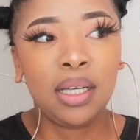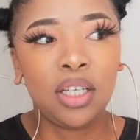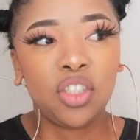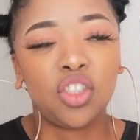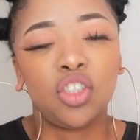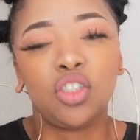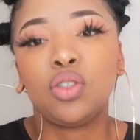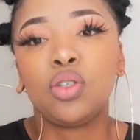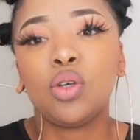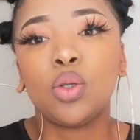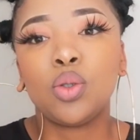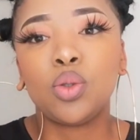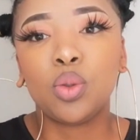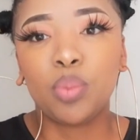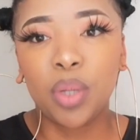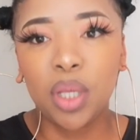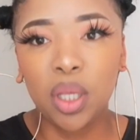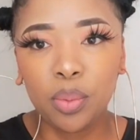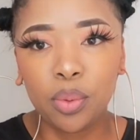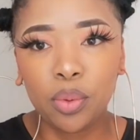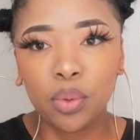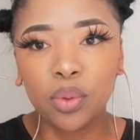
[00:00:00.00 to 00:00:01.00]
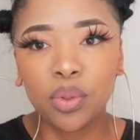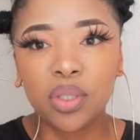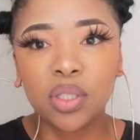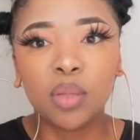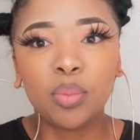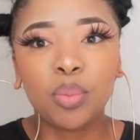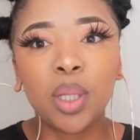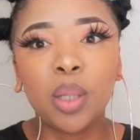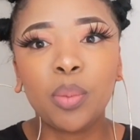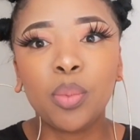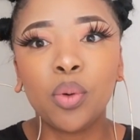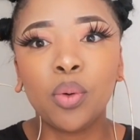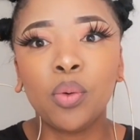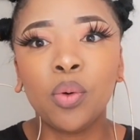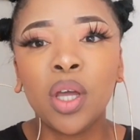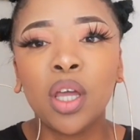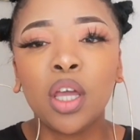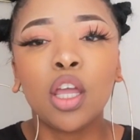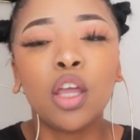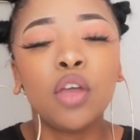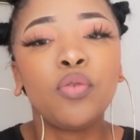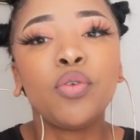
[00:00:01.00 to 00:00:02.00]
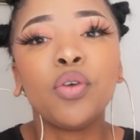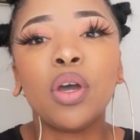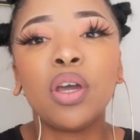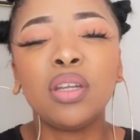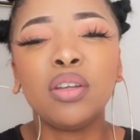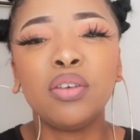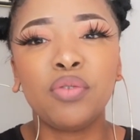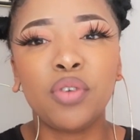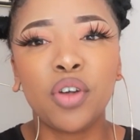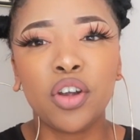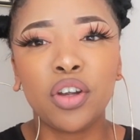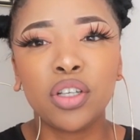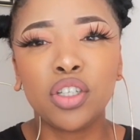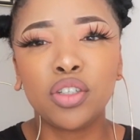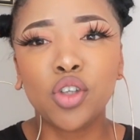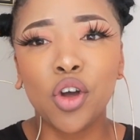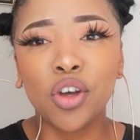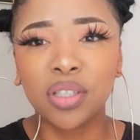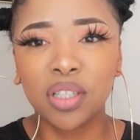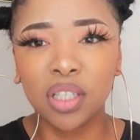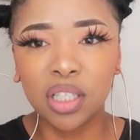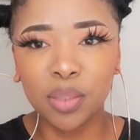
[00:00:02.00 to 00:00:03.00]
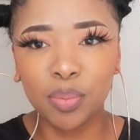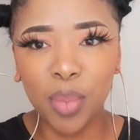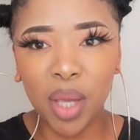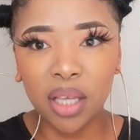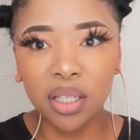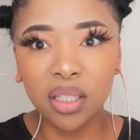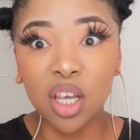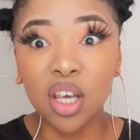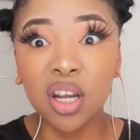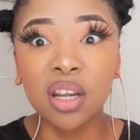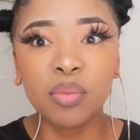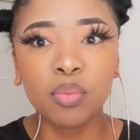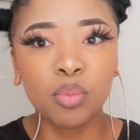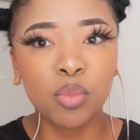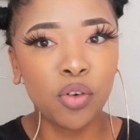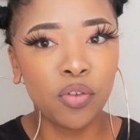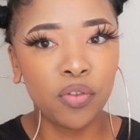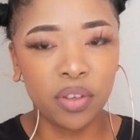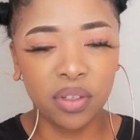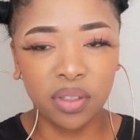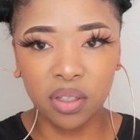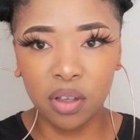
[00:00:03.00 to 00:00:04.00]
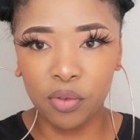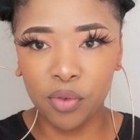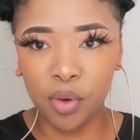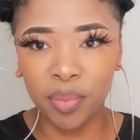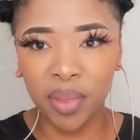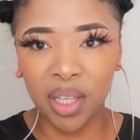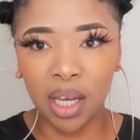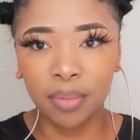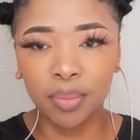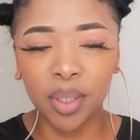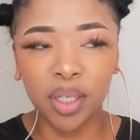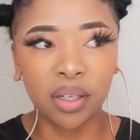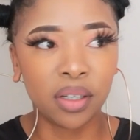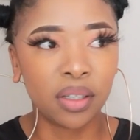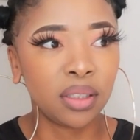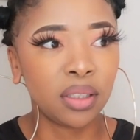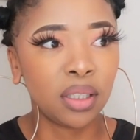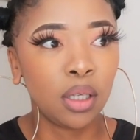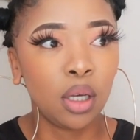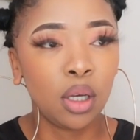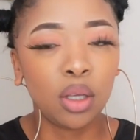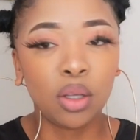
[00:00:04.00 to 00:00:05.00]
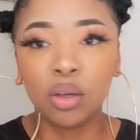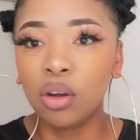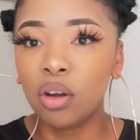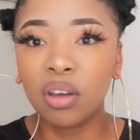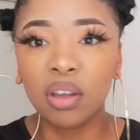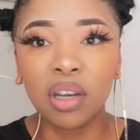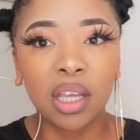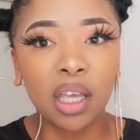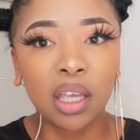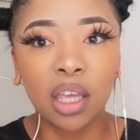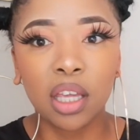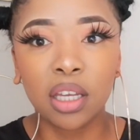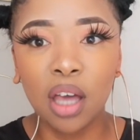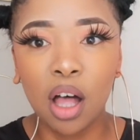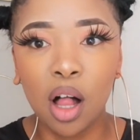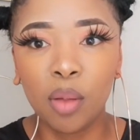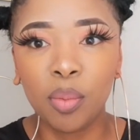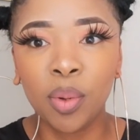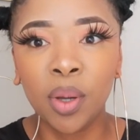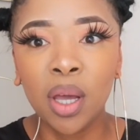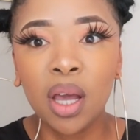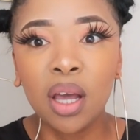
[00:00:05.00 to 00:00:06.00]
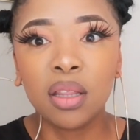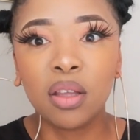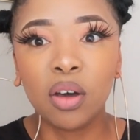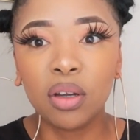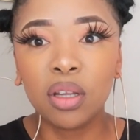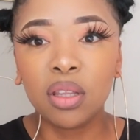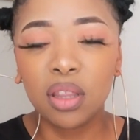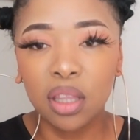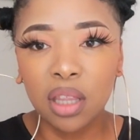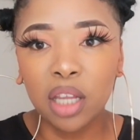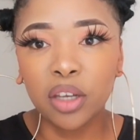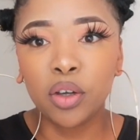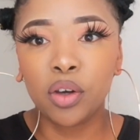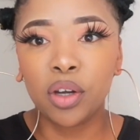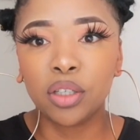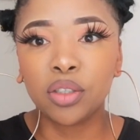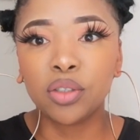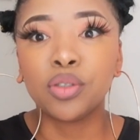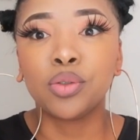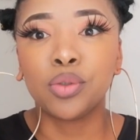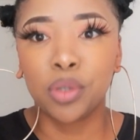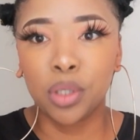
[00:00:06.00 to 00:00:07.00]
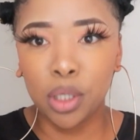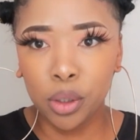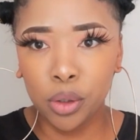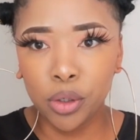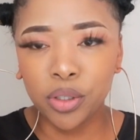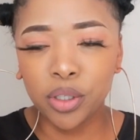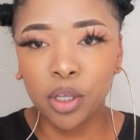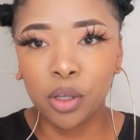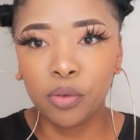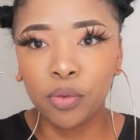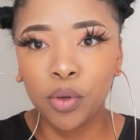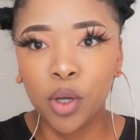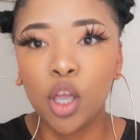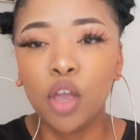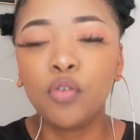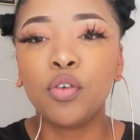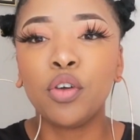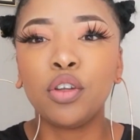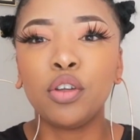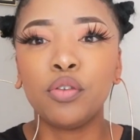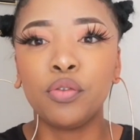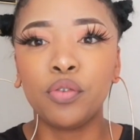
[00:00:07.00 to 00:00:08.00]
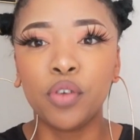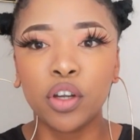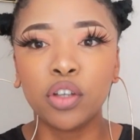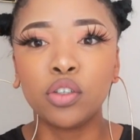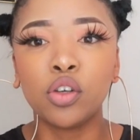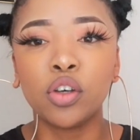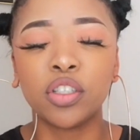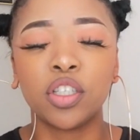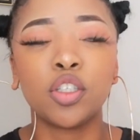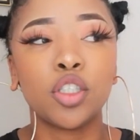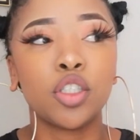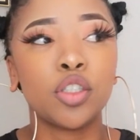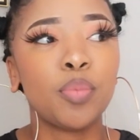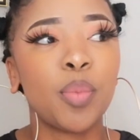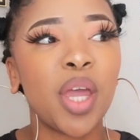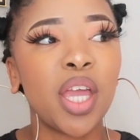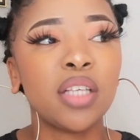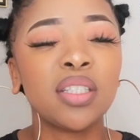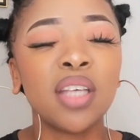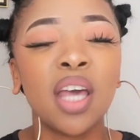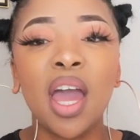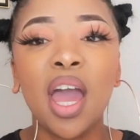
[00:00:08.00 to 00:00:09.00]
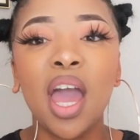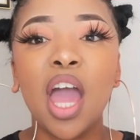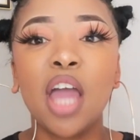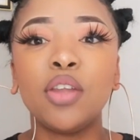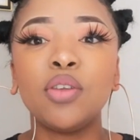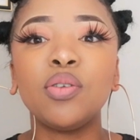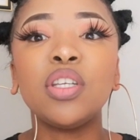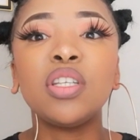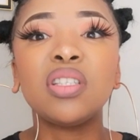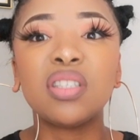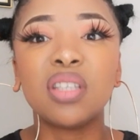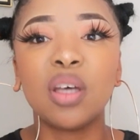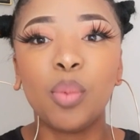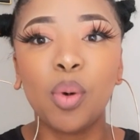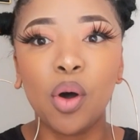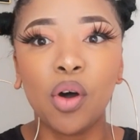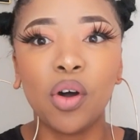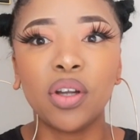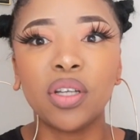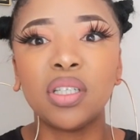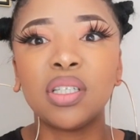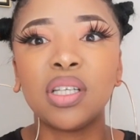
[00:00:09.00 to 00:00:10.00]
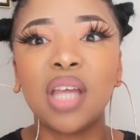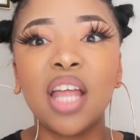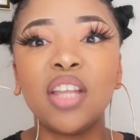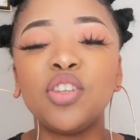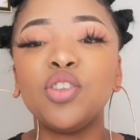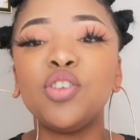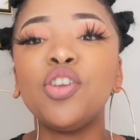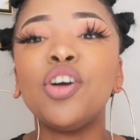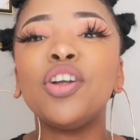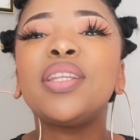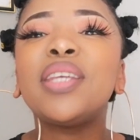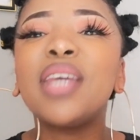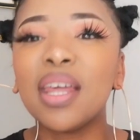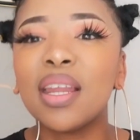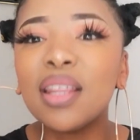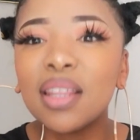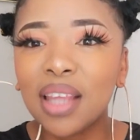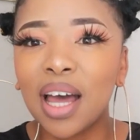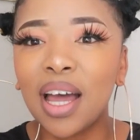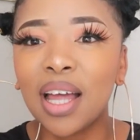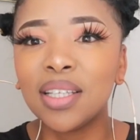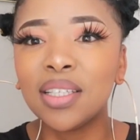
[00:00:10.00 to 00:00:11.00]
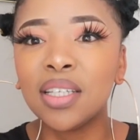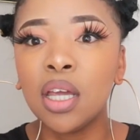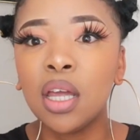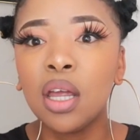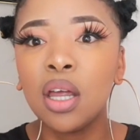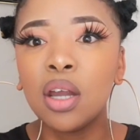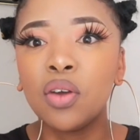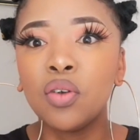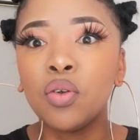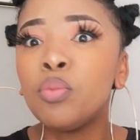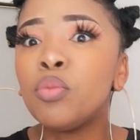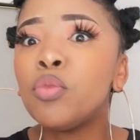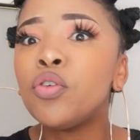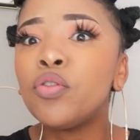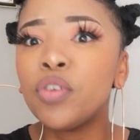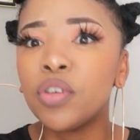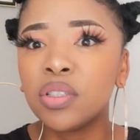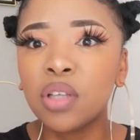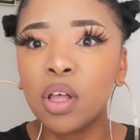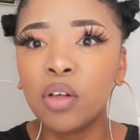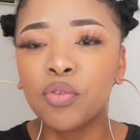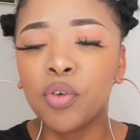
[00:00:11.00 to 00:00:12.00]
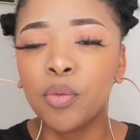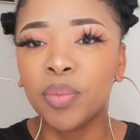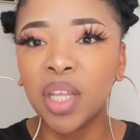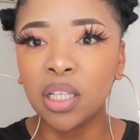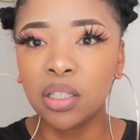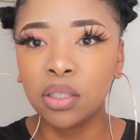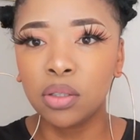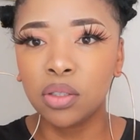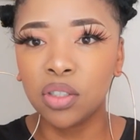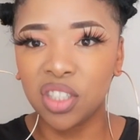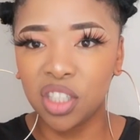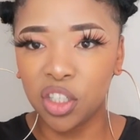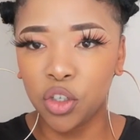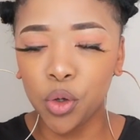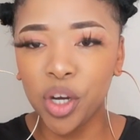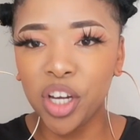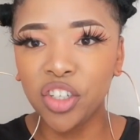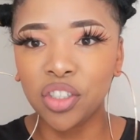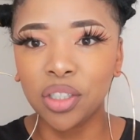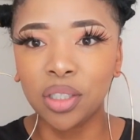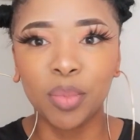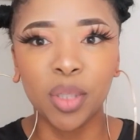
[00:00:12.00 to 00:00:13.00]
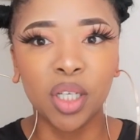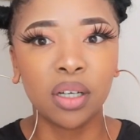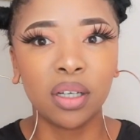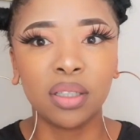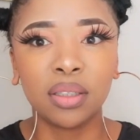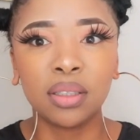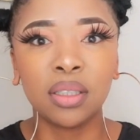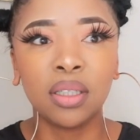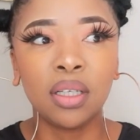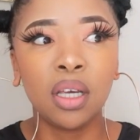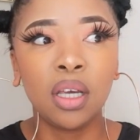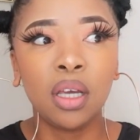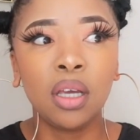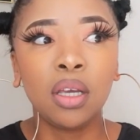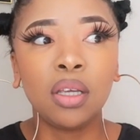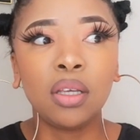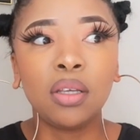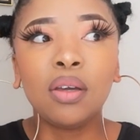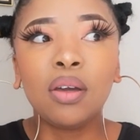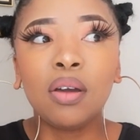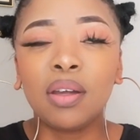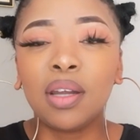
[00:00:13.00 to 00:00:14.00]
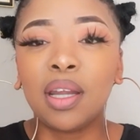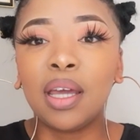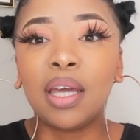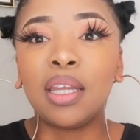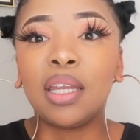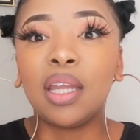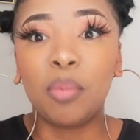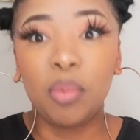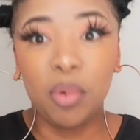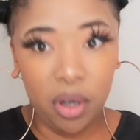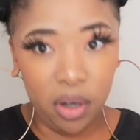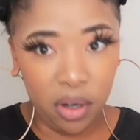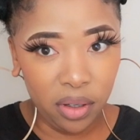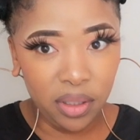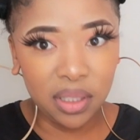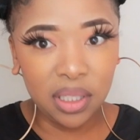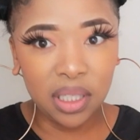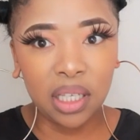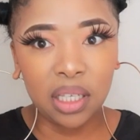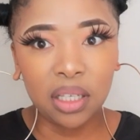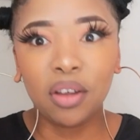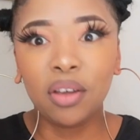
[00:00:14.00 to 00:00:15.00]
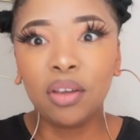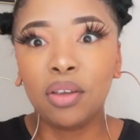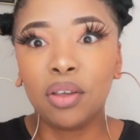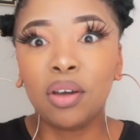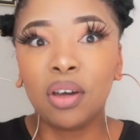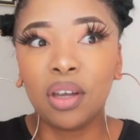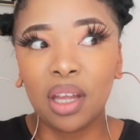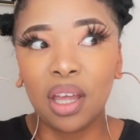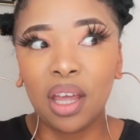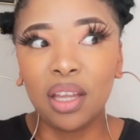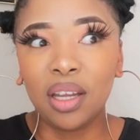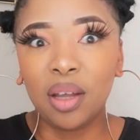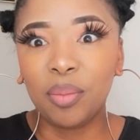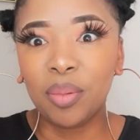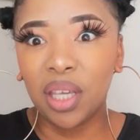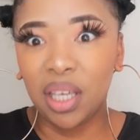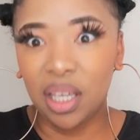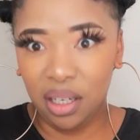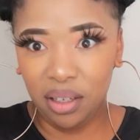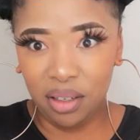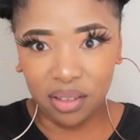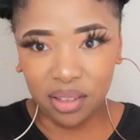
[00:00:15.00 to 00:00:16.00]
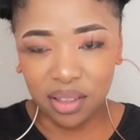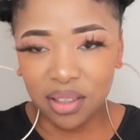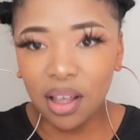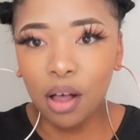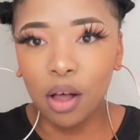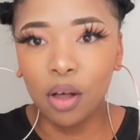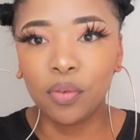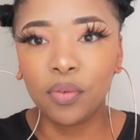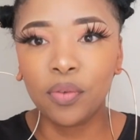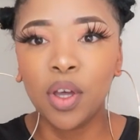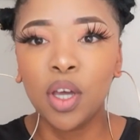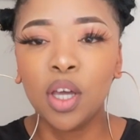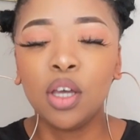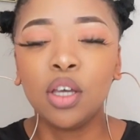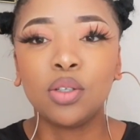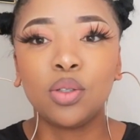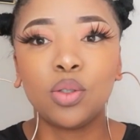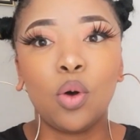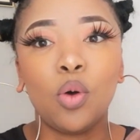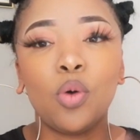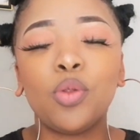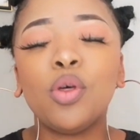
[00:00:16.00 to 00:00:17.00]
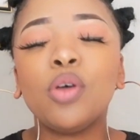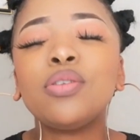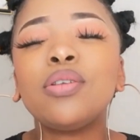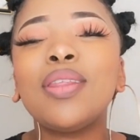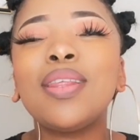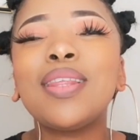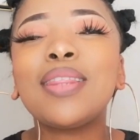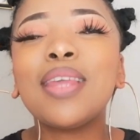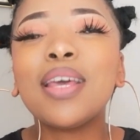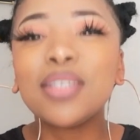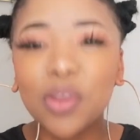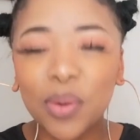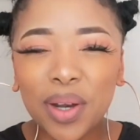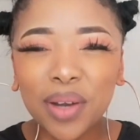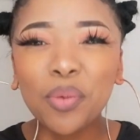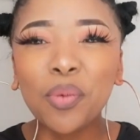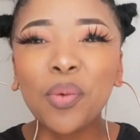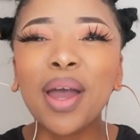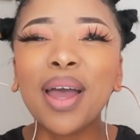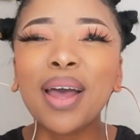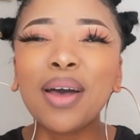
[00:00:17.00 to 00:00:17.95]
Just talk to people, see people. If you're in a very toxic space, remove yourself from that, because you're not gonna get help. The only thing that you're gonna do to kill yourself. If you're in a very toxic space and you need support and you're not getting that, remove yourself from that situation, because you're gonna end up losing it, or you're gonna end up killing yourself. So those are the things that